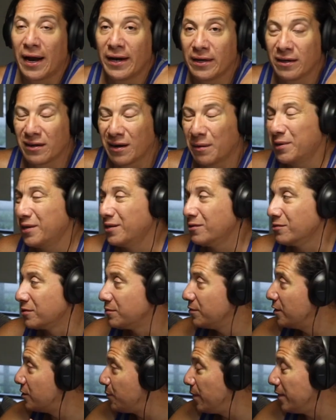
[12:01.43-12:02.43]
on here. I mean,
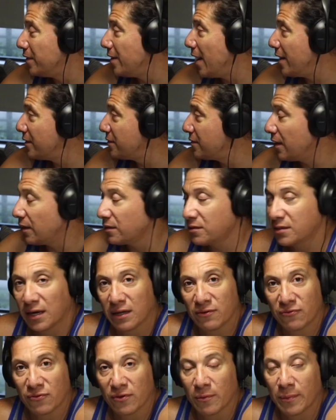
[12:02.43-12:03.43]
it's been nasty
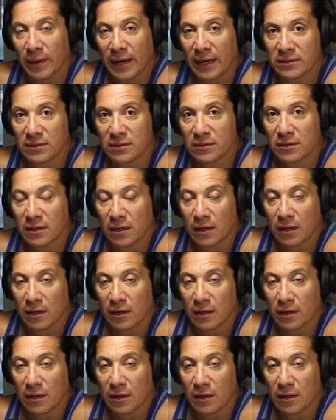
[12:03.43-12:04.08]
outside for the past,